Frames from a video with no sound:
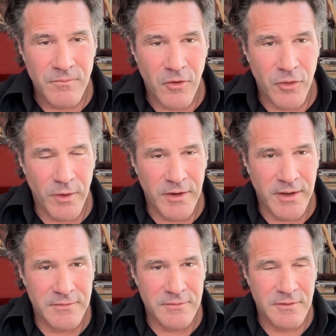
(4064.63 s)
on the one
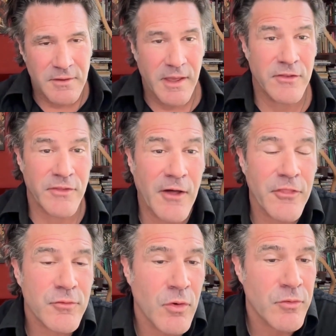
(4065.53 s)
hand, and not
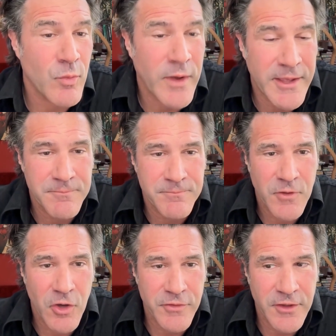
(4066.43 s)
throw it away
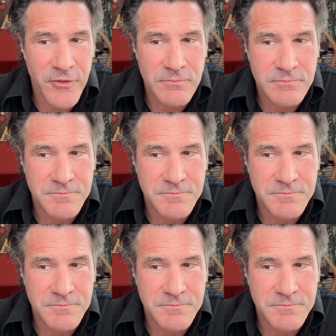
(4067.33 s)
on the other.